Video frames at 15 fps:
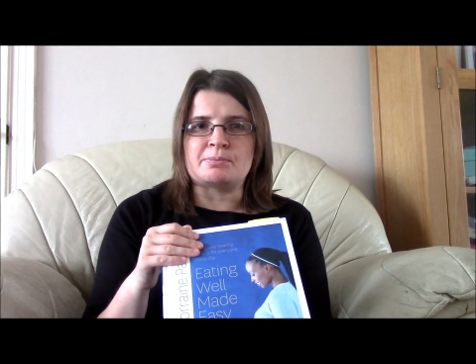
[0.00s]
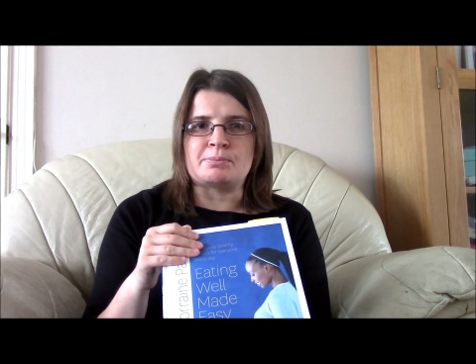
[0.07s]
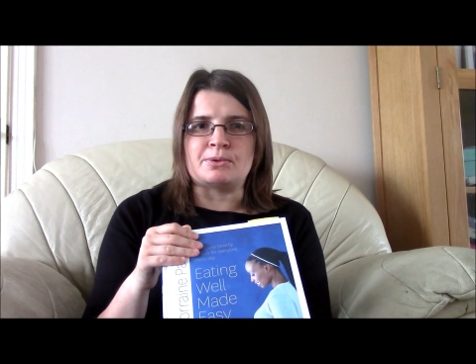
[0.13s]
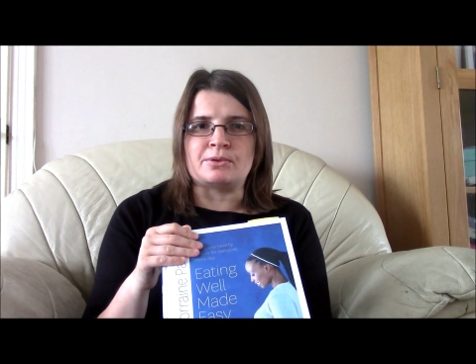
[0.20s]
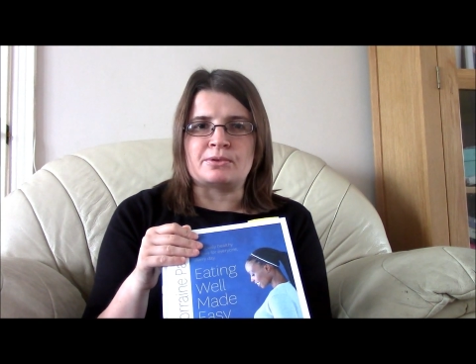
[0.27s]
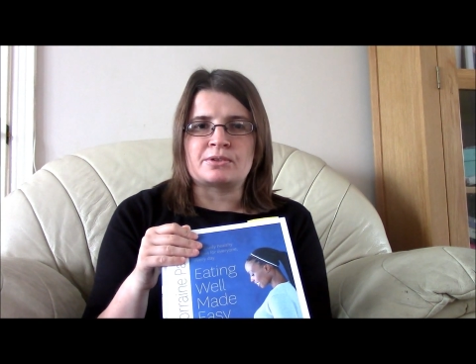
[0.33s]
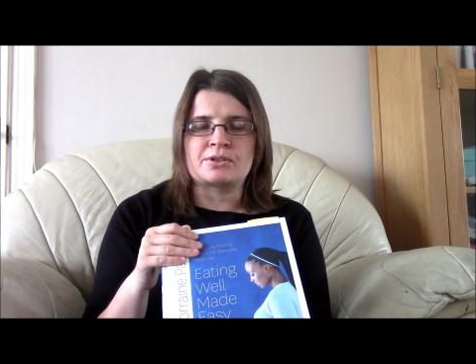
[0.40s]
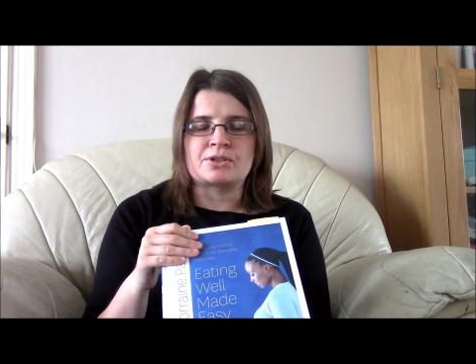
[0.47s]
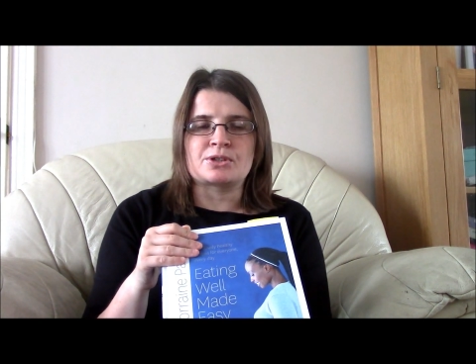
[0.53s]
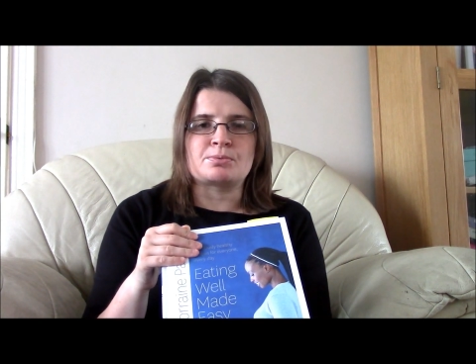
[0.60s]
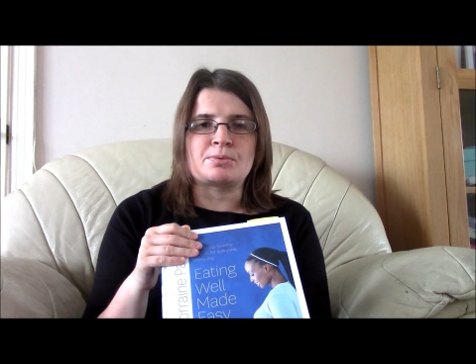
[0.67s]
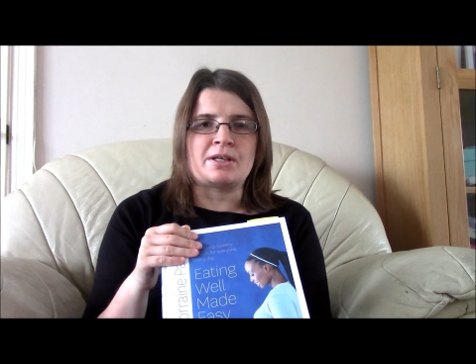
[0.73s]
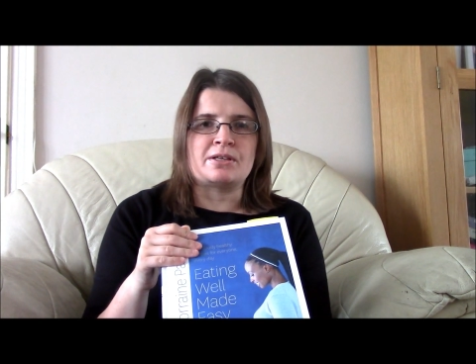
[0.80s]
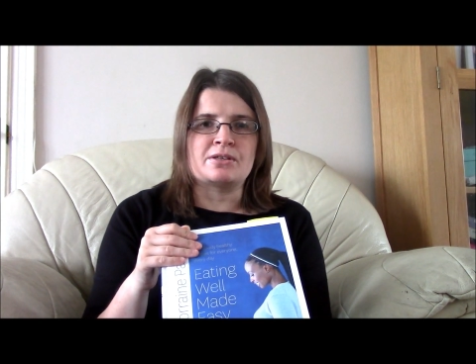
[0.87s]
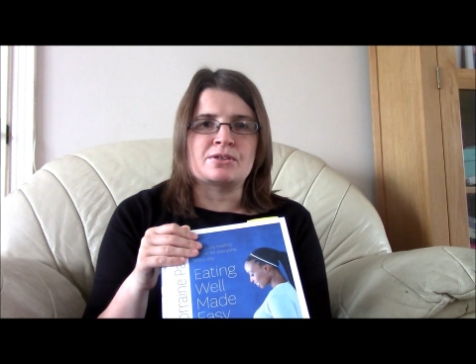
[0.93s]
book, to
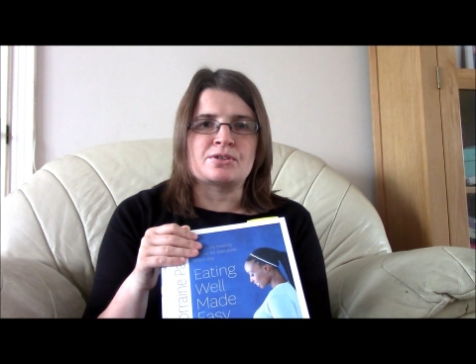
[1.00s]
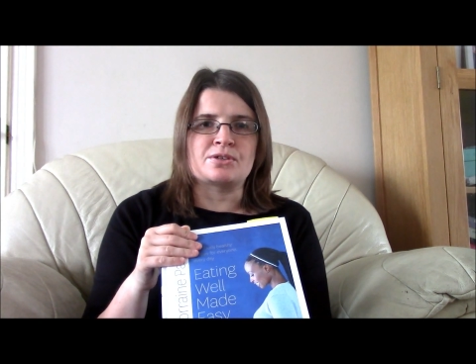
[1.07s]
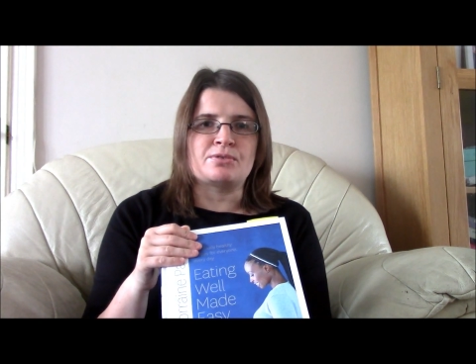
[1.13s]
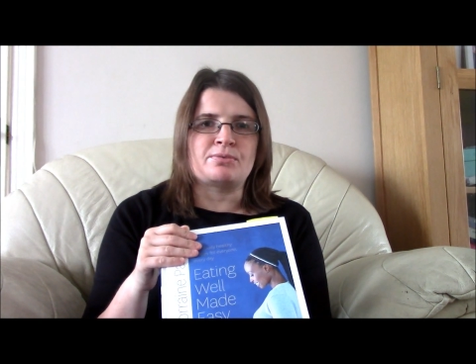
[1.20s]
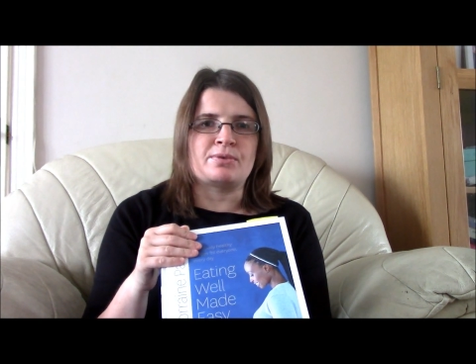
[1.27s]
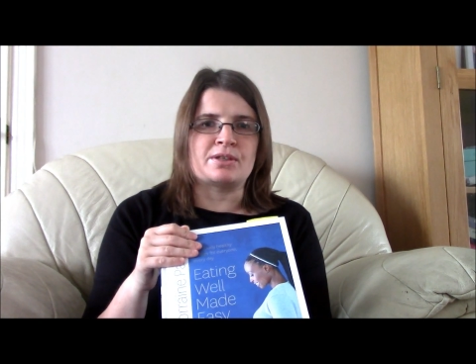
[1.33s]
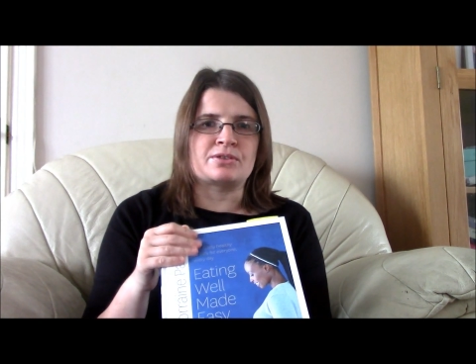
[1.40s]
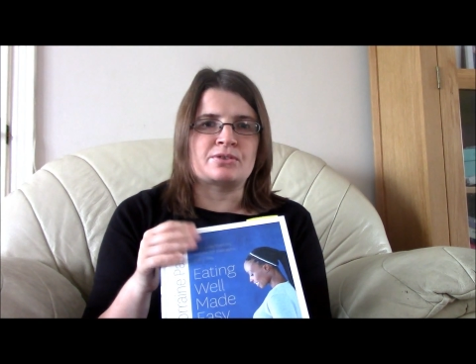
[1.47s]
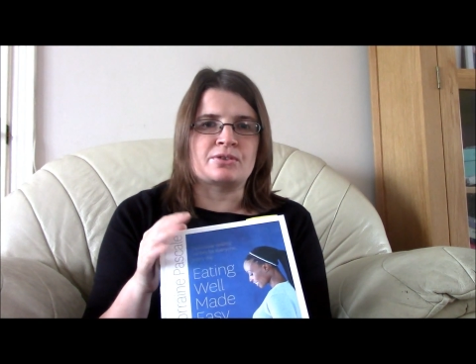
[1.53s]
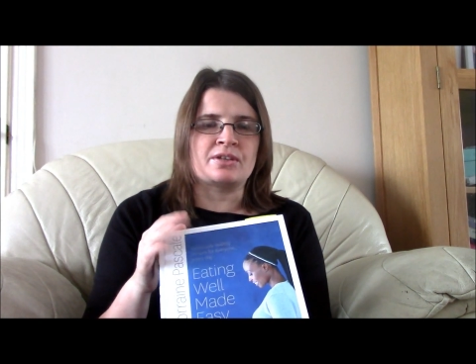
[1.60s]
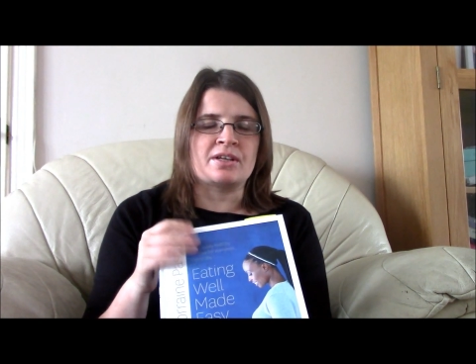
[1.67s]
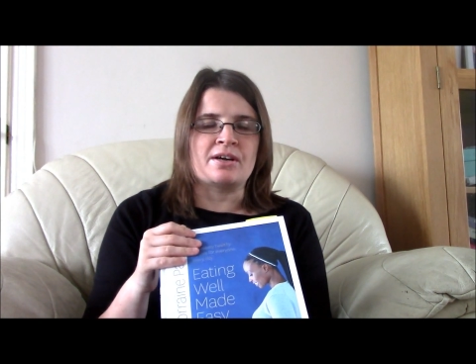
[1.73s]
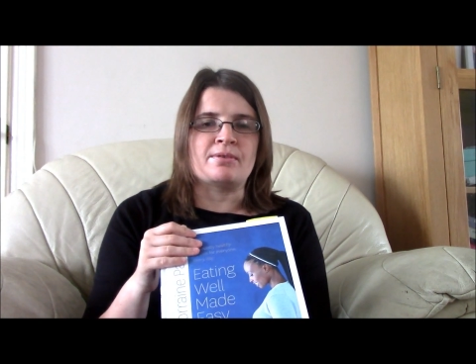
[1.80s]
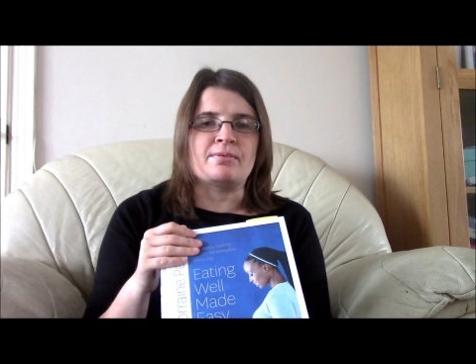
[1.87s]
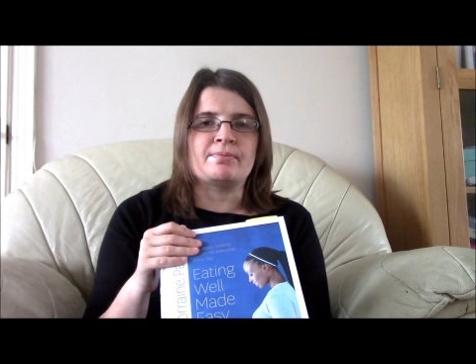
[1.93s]
sweeten stuff, which
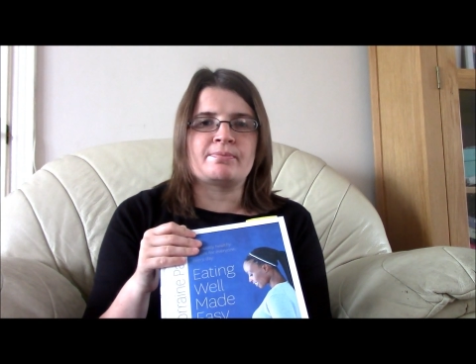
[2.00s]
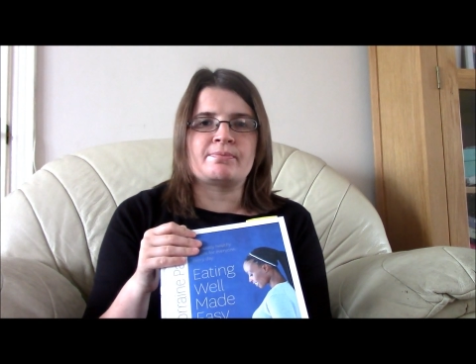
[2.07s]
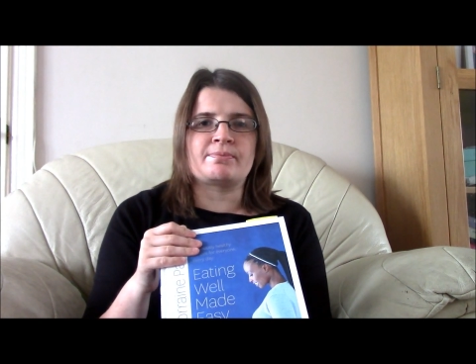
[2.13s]
although